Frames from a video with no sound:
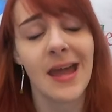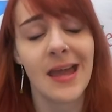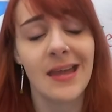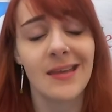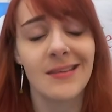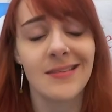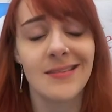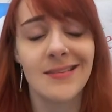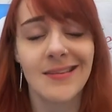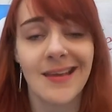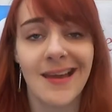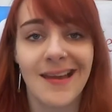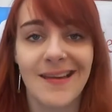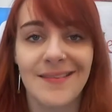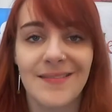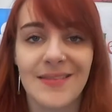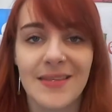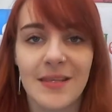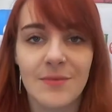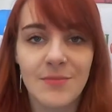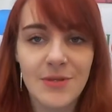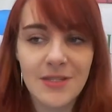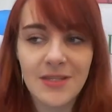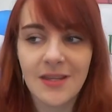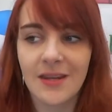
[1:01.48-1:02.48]
nice. And
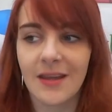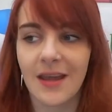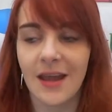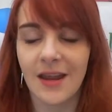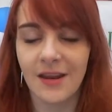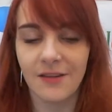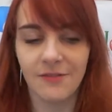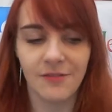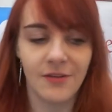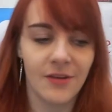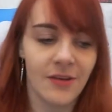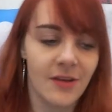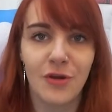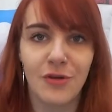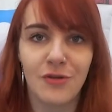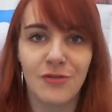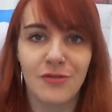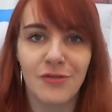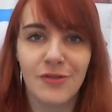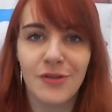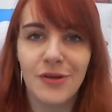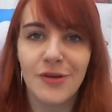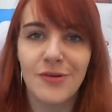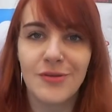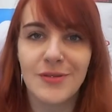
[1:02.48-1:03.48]
so I'm just going to kind of go
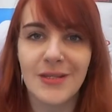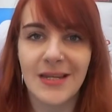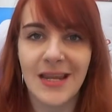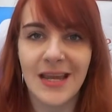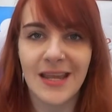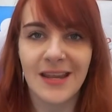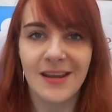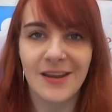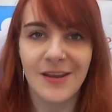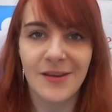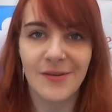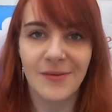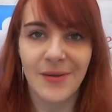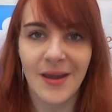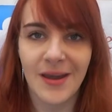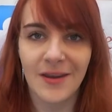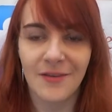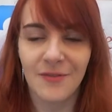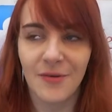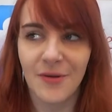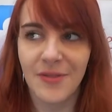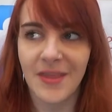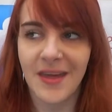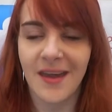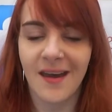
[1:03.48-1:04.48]
through those and let you know kind
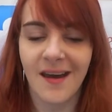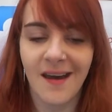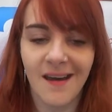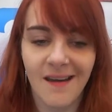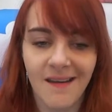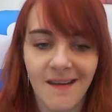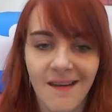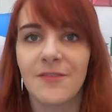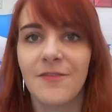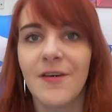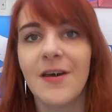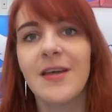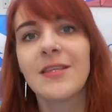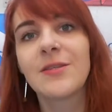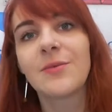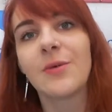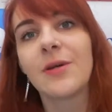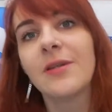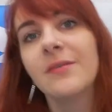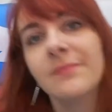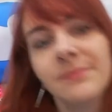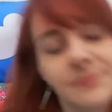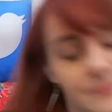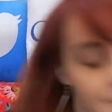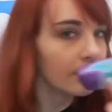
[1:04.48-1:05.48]
of what they are. The first
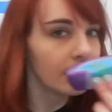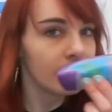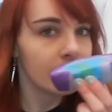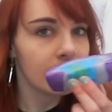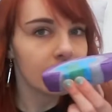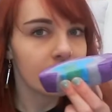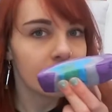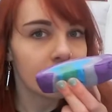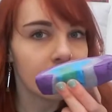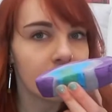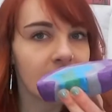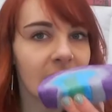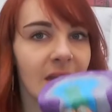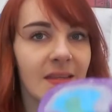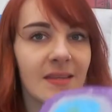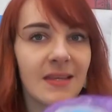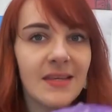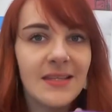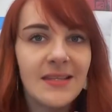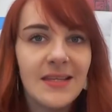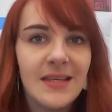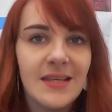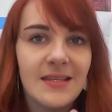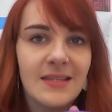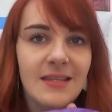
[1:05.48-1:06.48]
one,
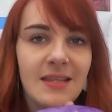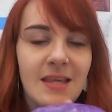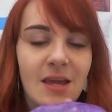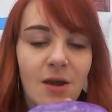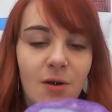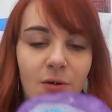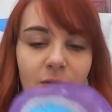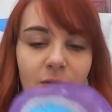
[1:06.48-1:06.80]
this is the